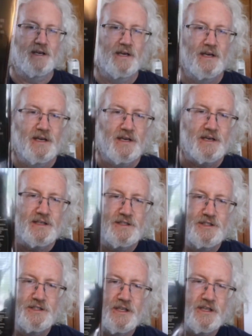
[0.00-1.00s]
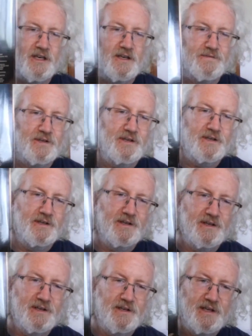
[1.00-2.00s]
and that's John Hartford.
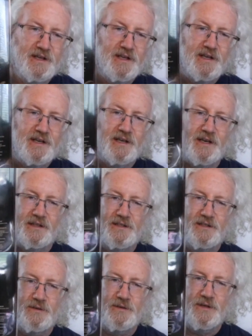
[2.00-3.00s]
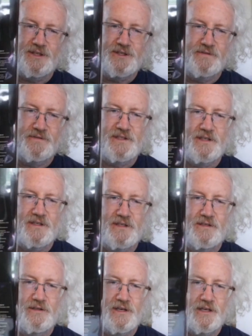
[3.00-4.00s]
Uh, this one also fits into
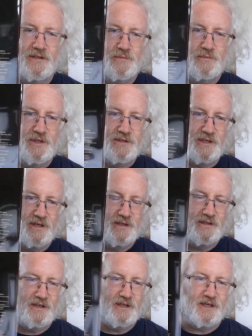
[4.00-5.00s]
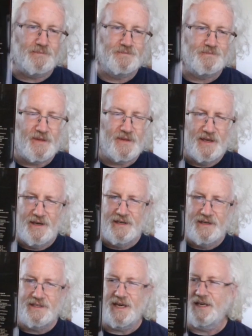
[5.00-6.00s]
the country music uh,
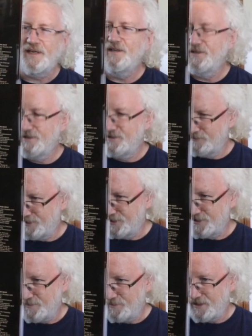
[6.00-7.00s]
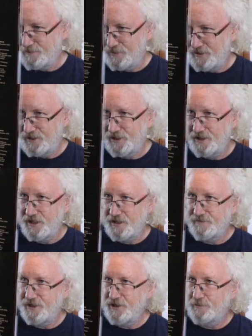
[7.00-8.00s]
tag, which is coming up in another
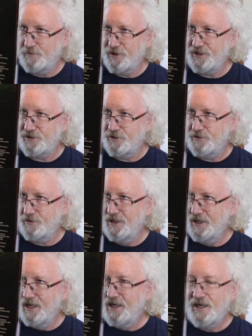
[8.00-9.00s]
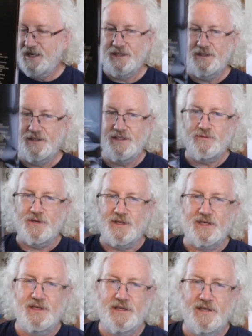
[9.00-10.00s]
video pretty soon. Uh, this
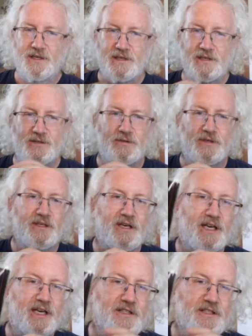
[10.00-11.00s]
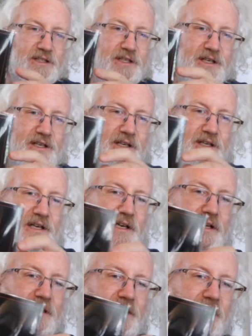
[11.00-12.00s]
one is one that I actually got him